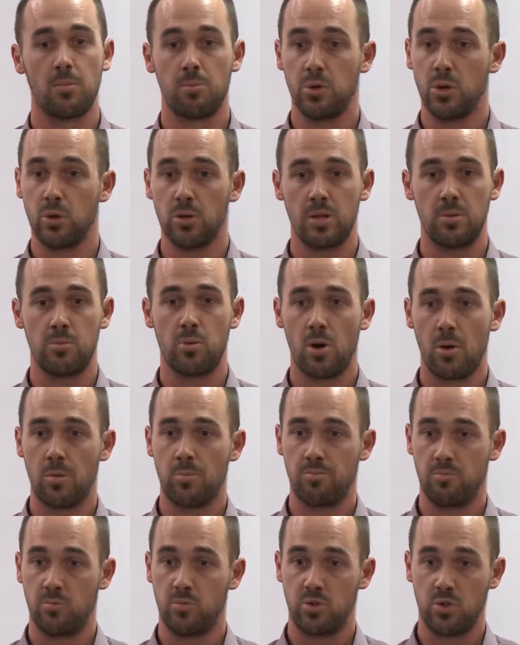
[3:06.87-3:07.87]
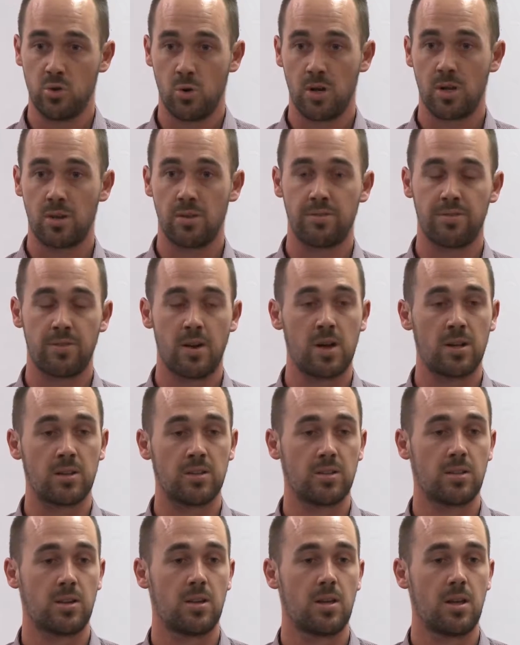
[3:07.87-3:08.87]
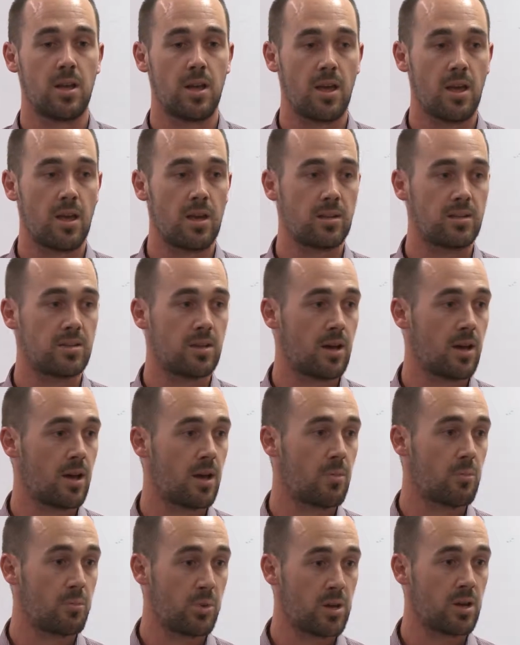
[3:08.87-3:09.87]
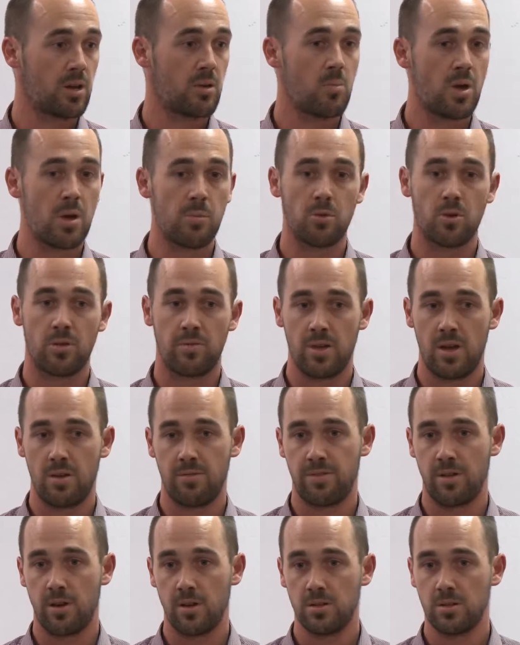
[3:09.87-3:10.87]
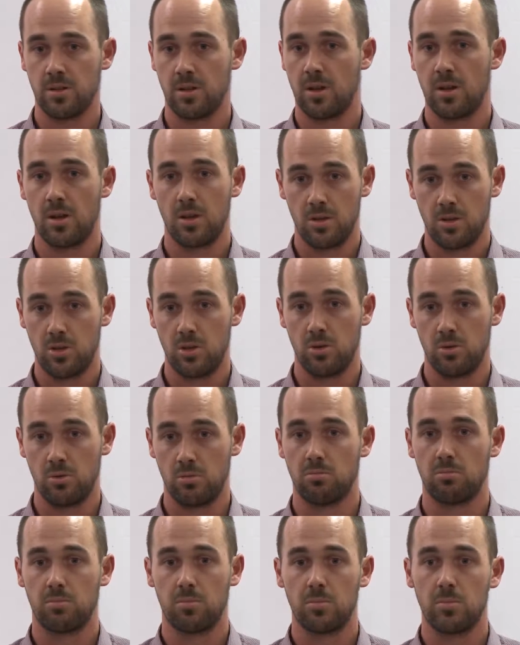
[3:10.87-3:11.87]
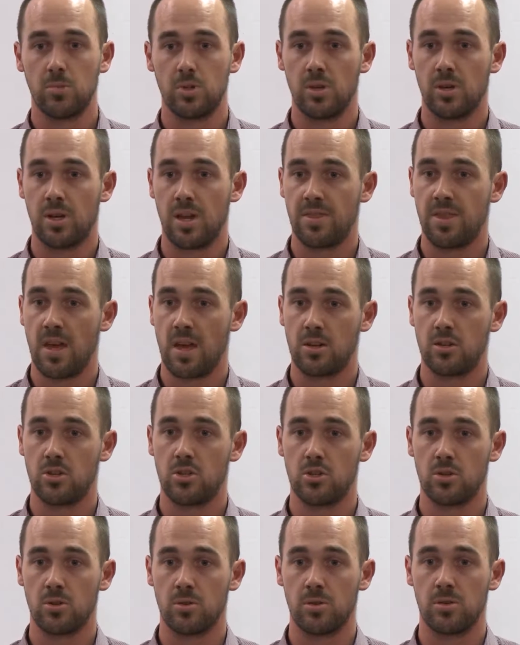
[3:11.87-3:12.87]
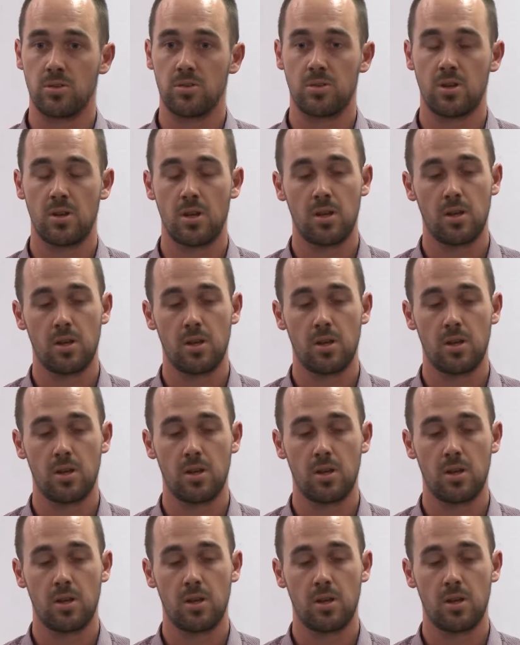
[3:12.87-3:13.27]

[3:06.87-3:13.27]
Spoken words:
purely by joining a fund and being a member of that fund, you get that insurance.